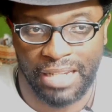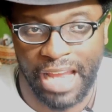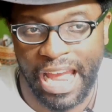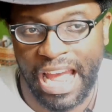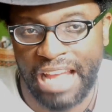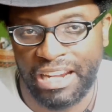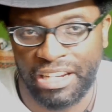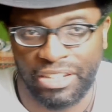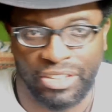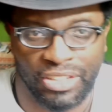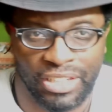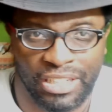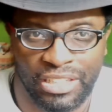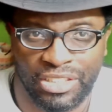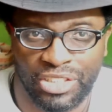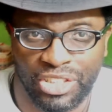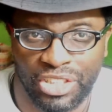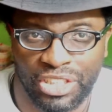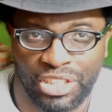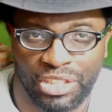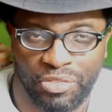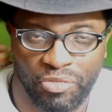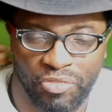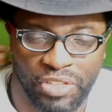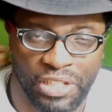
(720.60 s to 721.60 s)
Canon
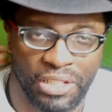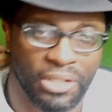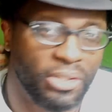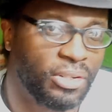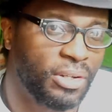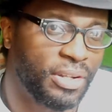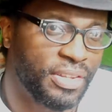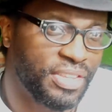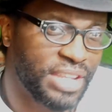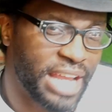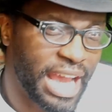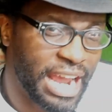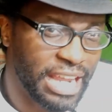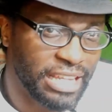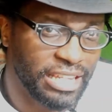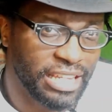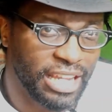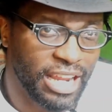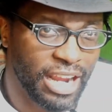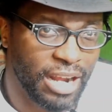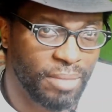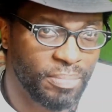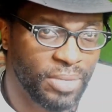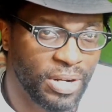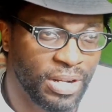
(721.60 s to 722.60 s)
lenses feel on that
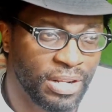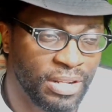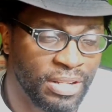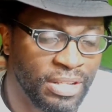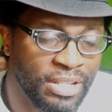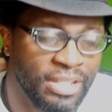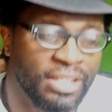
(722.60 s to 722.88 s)
camera